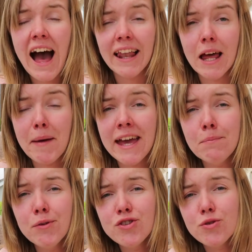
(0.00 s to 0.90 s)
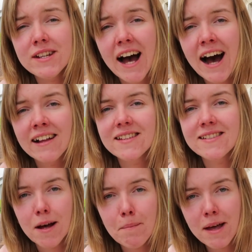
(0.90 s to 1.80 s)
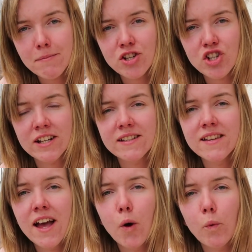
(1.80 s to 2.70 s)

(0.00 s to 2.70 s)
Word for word: and I'm able to enhance some images